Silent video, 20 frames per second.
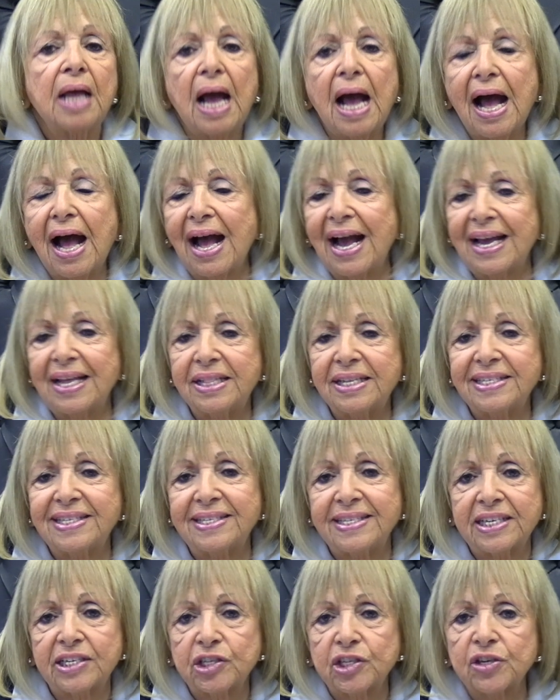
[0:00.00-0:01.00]
Hi, this
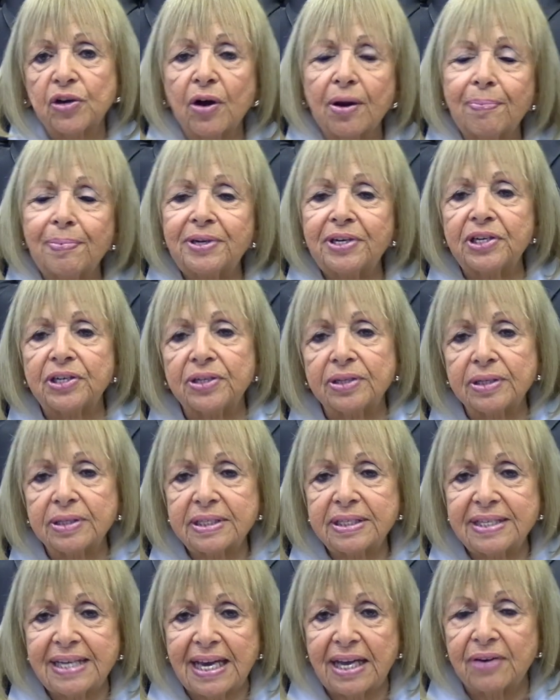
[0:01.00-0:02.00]
is Angie Carpenter,
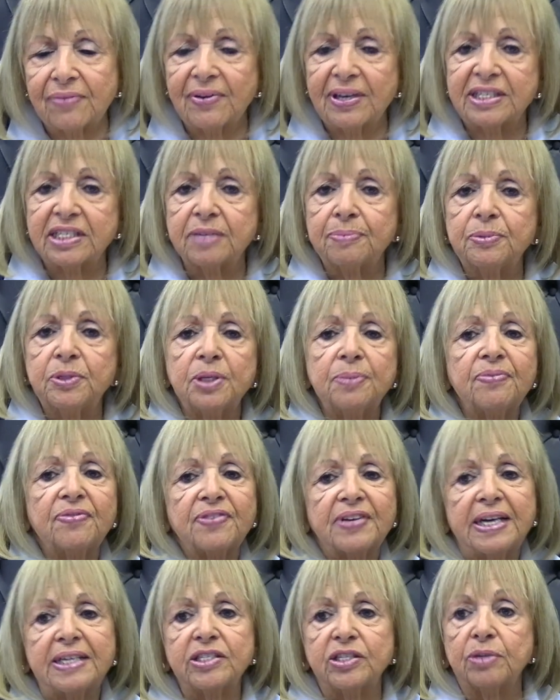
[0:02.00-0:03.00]
Town of Islip
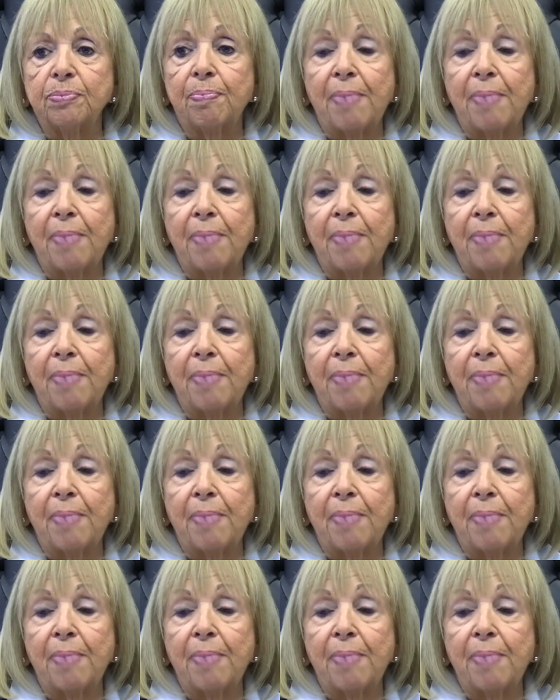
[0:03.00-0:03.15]
Supervisor,